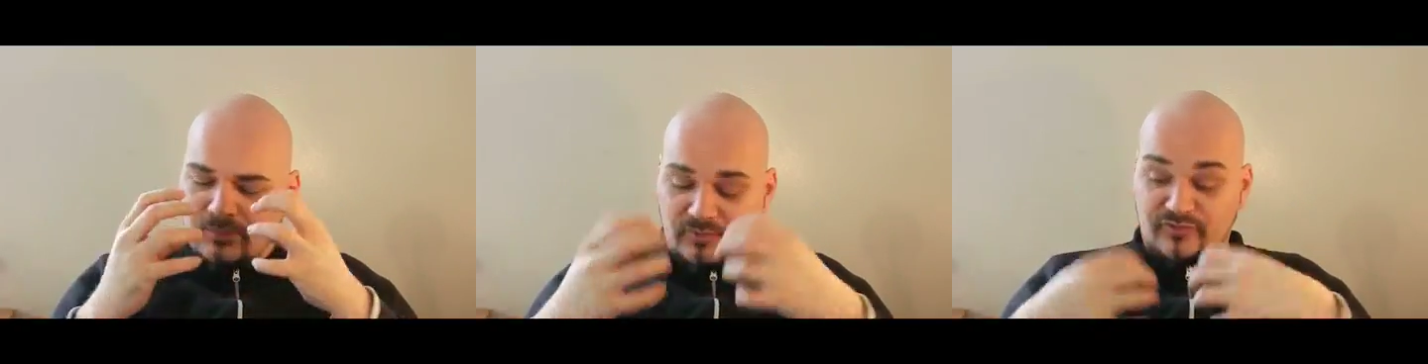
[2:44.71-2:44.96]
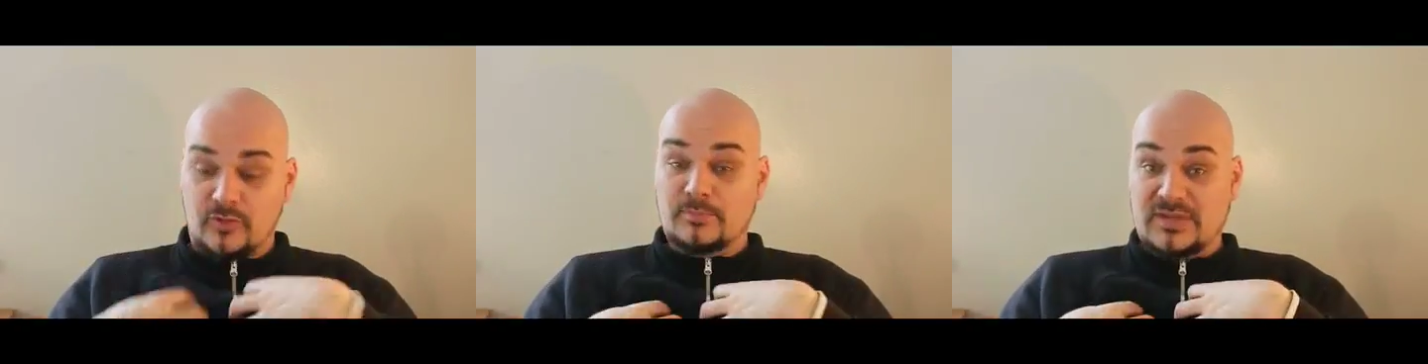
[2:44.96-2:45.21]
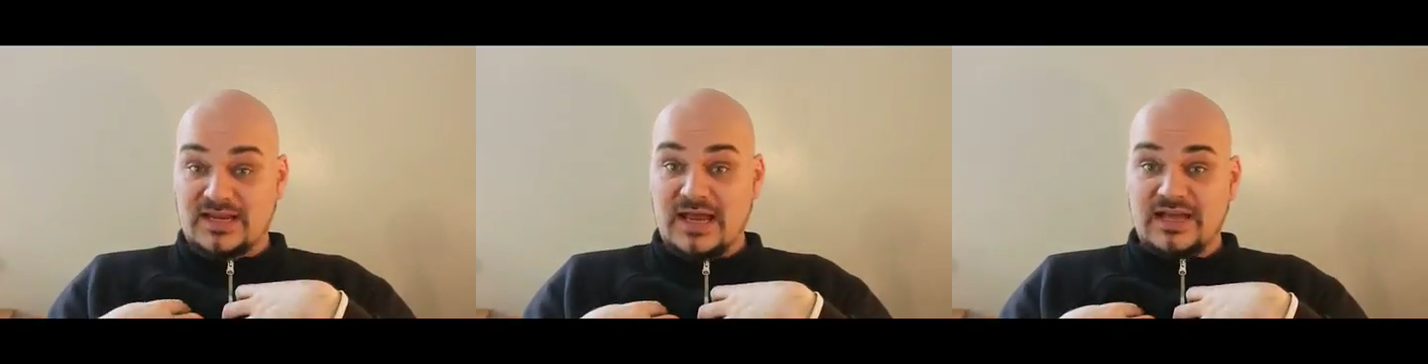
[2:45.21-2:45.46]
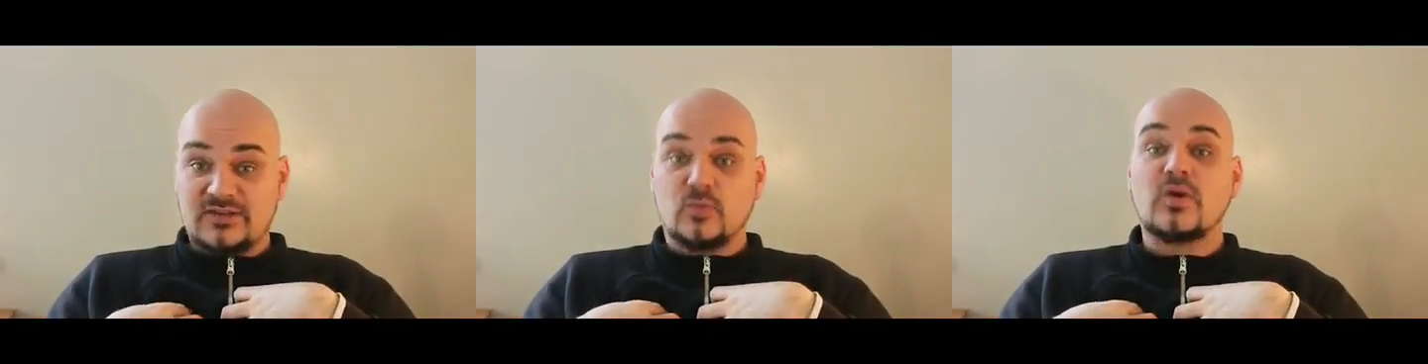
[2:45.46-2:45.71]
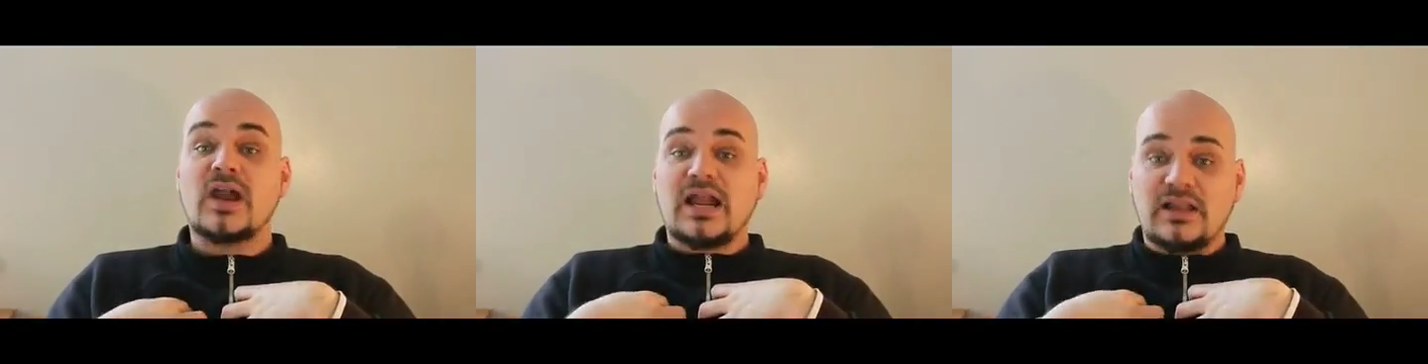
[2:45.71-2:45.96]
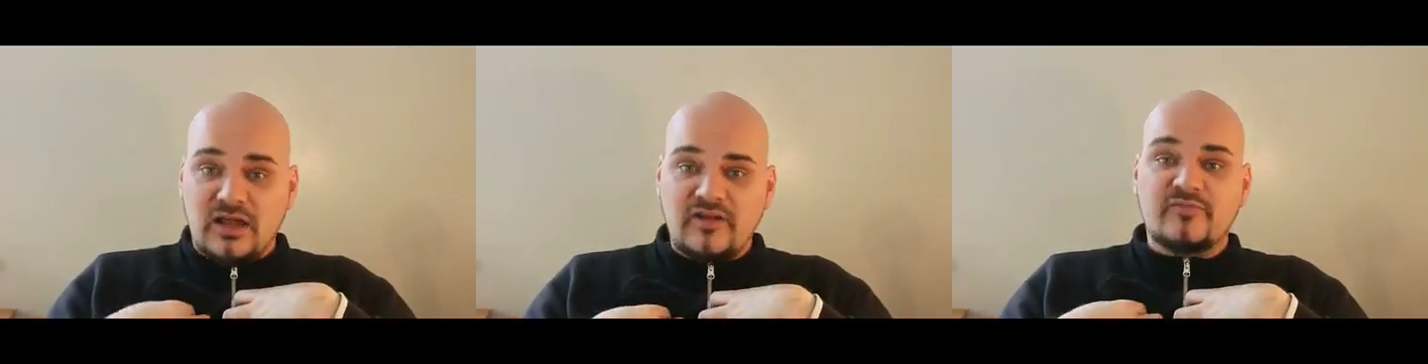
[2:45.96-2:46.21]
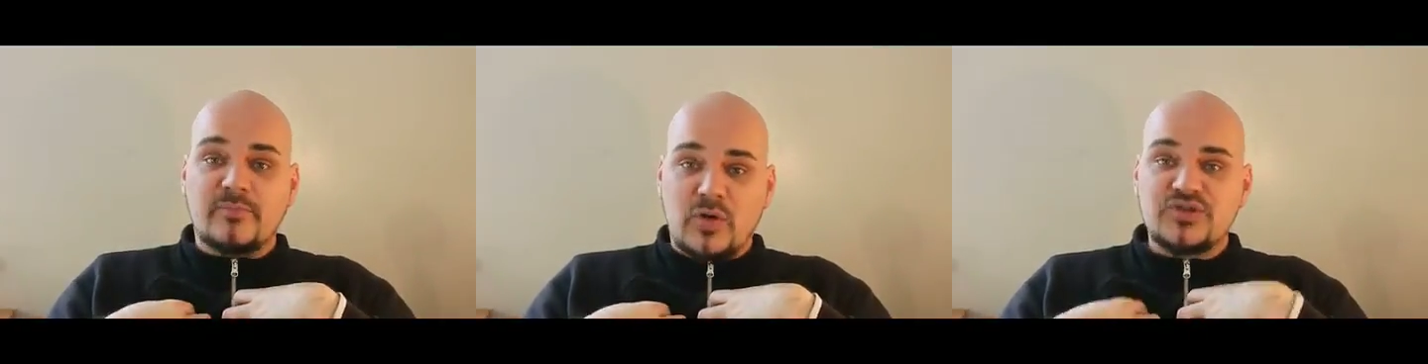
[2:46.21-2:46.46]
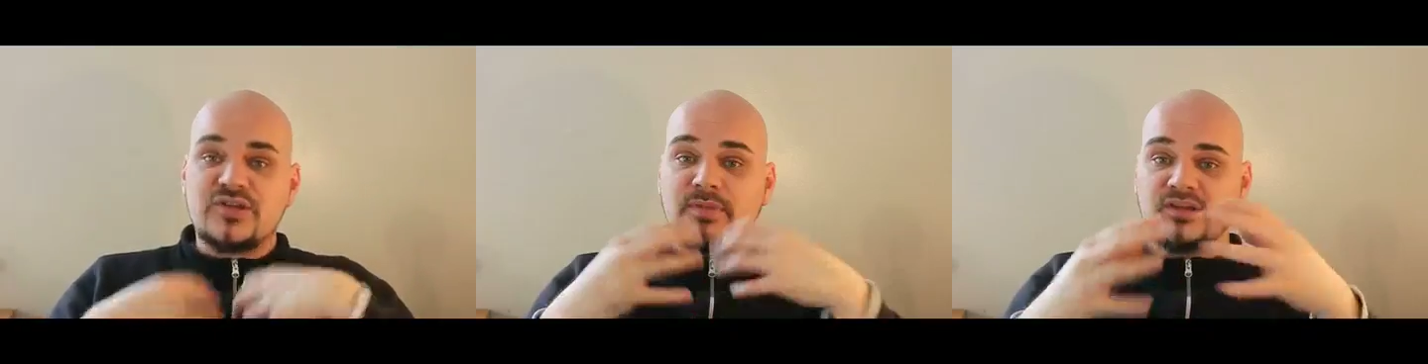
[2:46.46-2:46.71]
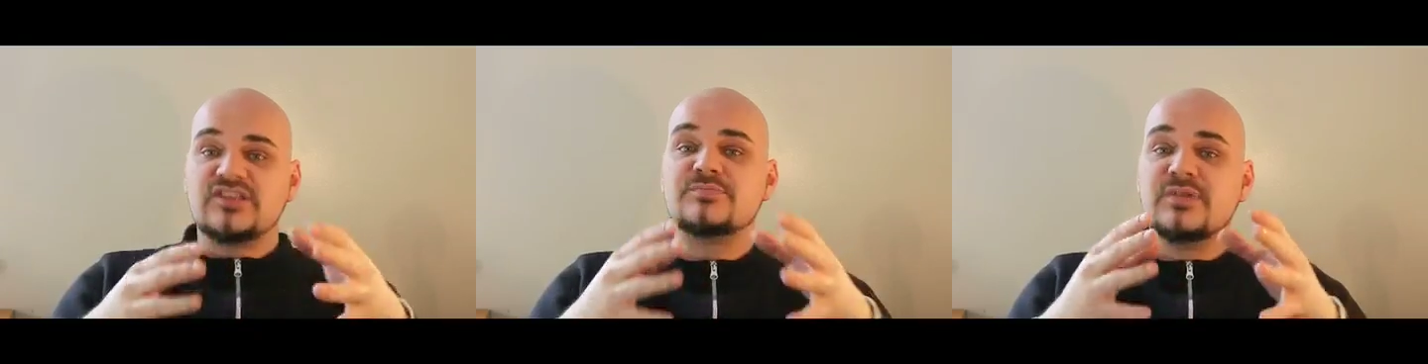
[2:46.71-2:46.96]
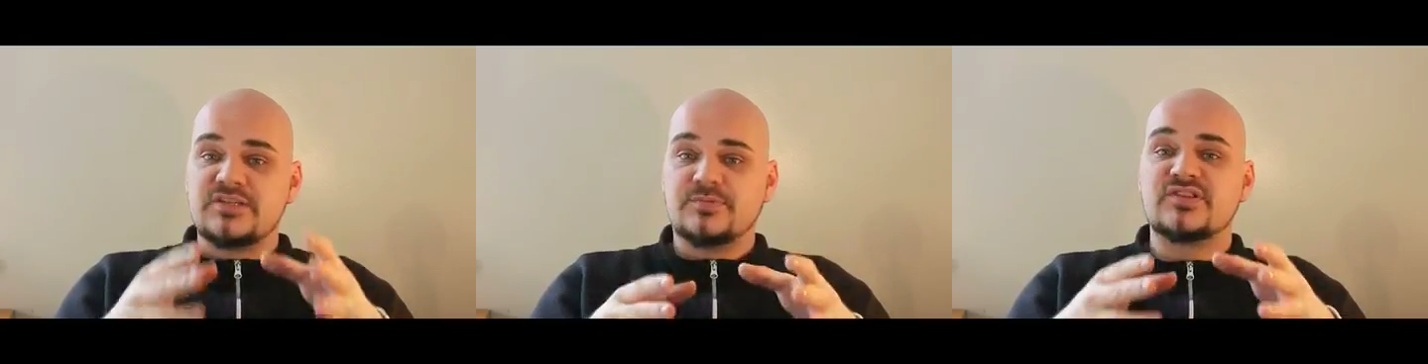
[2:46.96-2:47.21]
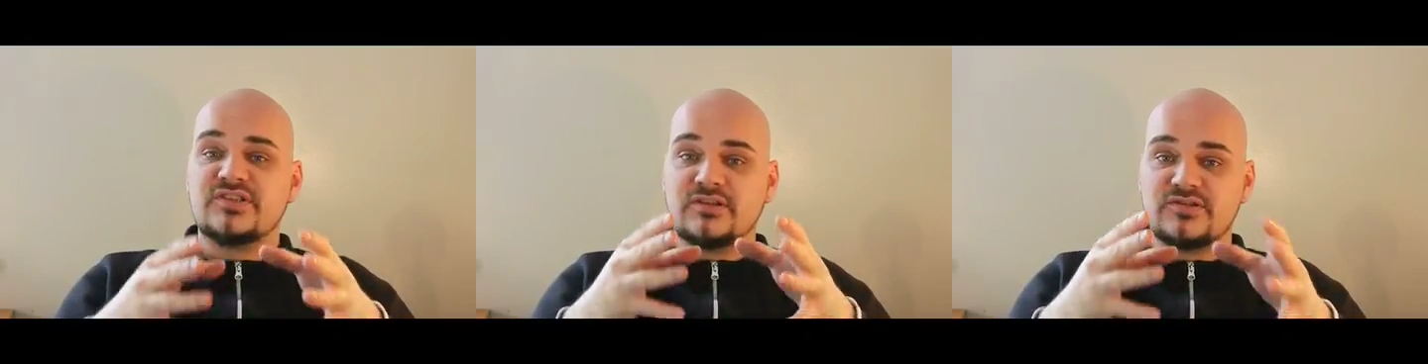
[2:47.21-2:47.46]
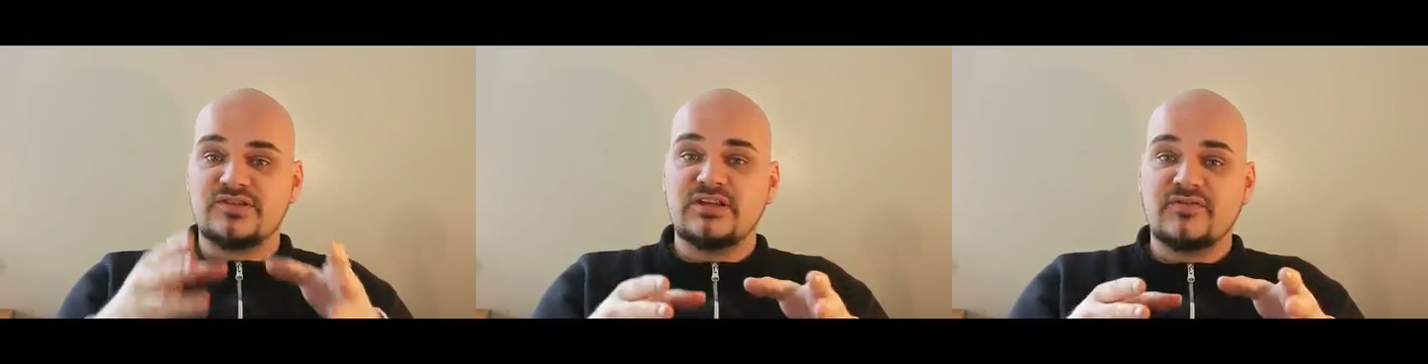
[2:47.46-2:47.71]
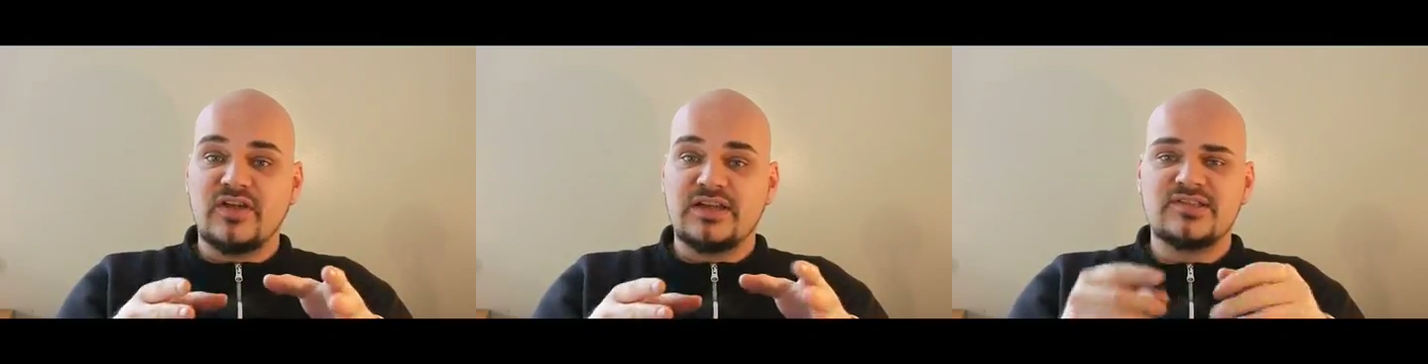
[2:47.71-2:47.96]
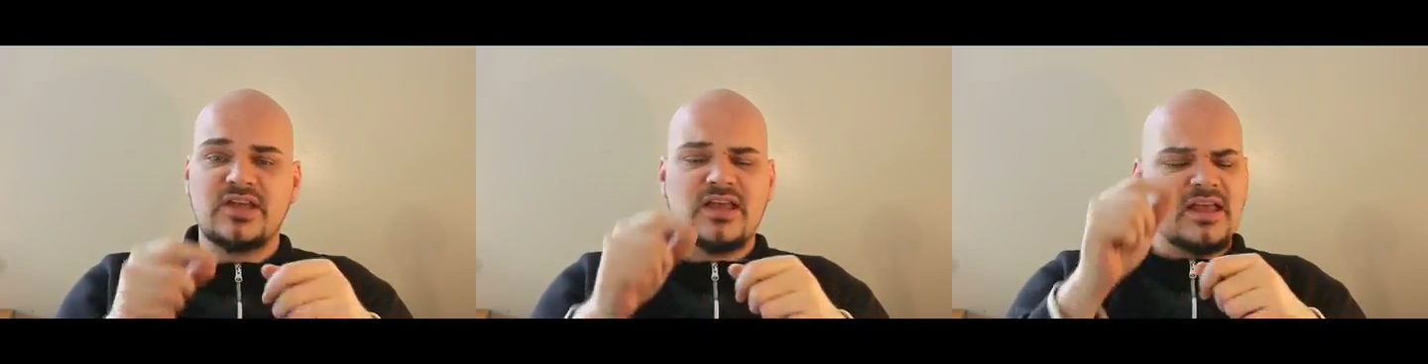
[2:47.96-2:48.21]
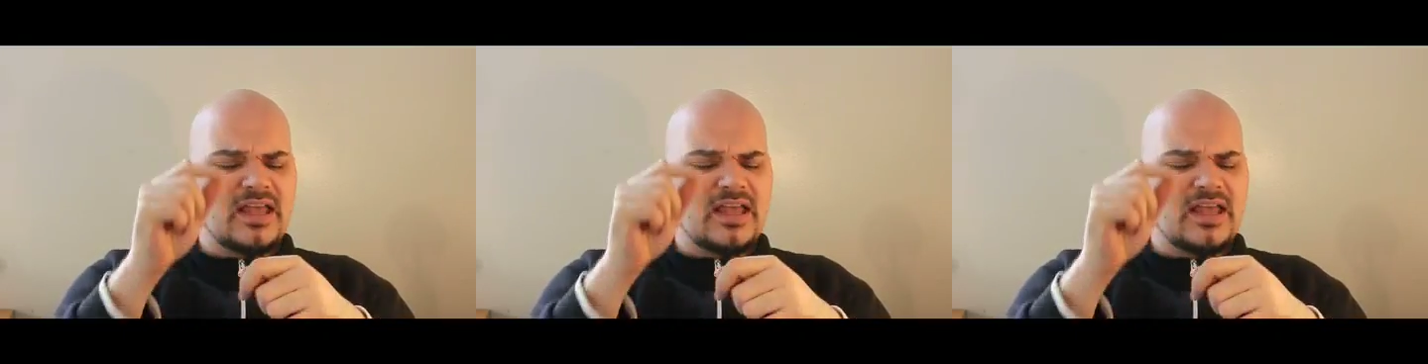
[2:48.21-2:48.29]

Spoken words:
For me, guys, what I love most about this Pittsburgh Steelers defense